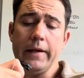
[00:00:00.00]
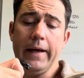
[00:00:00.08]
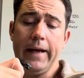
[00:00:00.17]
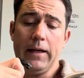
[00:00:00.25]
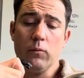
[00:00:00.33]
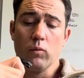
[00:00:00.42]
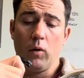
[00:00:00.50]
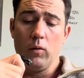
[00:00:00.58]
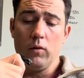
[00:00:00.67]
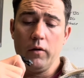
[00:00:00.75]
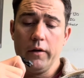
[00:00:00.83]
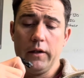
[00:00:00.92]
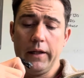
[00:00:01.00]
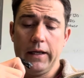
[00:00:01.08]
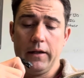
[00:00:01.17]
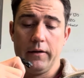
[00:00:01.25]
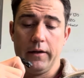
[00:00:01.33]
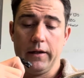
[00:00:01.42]
a roll on
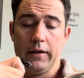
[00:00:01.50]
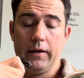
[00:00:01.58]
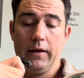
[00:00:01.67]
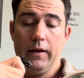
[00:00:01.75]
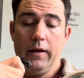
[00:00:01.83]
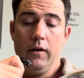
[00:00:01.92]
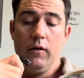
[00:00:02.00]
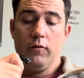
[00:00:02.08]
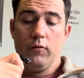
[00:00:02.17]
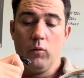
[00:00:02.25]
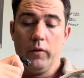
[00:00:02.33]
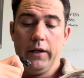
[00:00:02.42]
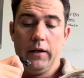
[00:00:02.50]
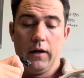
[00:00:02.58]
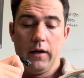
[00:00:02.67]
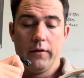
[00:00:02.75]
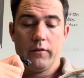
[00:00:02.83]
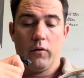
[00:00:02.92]
landing 40
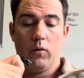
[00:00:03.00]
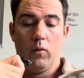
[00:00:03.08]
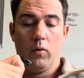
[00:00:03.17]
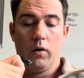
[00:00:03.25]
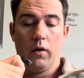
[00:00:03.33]
knots or